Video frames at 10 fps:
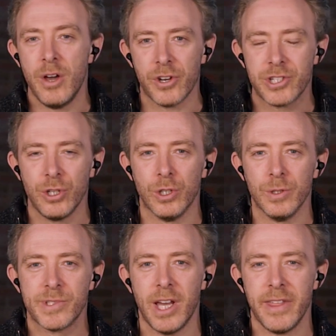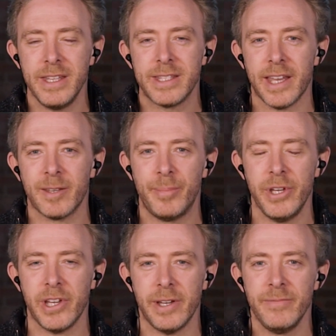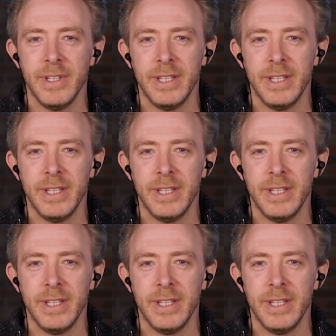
not at all. So the internet computer